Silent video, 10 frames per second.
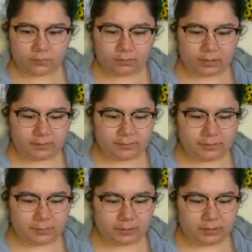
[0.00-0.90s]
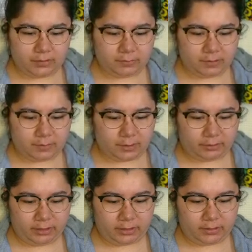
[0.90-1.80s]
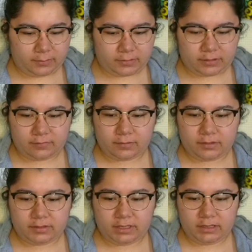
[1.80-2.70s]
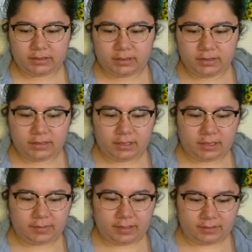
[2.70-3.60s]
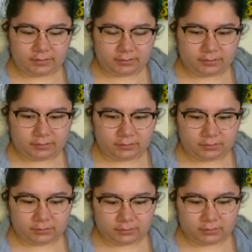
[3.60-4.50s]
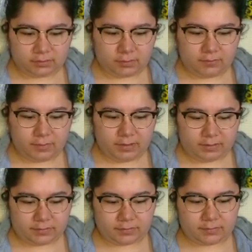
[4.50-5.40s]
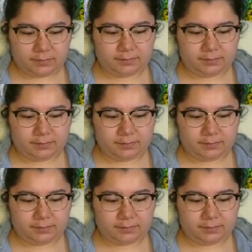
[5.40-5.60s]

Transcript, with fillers: Okay, I'm doing pretty good on my berry any percent run today. I'm at 12 minutes.